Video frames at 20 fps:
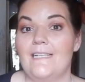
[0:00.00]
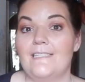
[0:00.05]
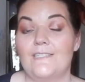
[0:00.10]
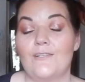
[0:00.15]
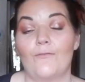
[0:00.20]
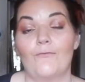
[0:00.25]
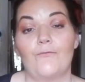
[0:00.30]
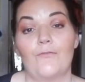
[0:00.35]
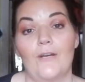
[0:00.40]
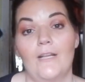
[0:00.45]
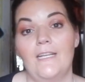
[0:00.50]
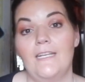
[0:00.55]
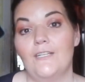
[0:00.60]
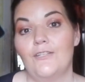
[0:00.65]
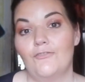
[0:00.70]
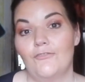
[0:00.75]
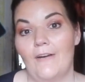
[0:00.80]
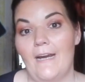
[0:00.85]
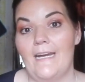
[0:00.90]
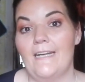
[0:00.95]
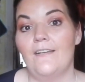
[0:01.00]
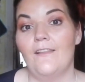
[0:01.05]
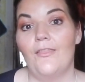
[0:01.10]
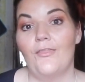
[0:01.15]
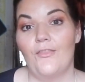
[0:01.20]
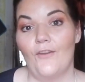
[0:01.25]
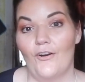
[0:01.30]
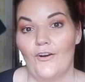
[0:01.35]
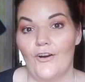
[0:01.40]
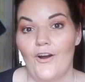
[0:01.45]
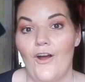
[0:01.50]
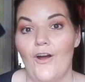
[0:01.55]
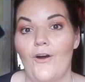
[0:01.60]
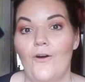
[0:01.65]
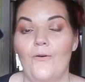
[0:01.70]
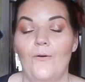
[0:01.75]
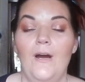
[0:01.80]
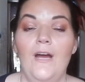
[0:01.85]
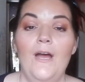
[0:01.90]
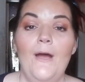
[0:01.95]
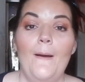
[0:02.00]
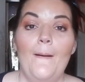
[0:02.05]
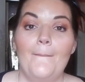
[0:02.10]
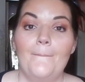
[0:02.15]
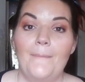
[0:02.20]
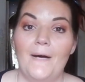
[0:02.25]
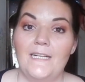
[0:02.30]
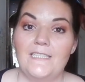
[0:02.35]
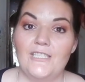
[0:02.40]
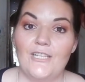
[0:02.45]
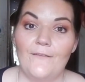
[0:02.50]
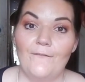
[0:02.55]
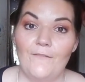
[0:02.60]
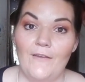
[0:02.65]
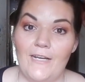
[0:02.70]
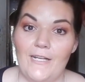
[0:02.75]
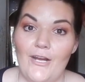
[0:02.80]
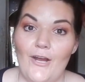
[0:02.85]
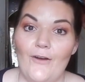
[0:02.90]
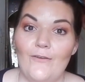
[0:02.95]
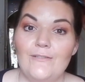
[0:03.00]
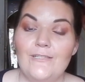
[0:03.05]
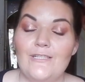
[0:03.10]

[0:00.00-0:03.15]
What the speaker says: It's a really great, thorough budget video.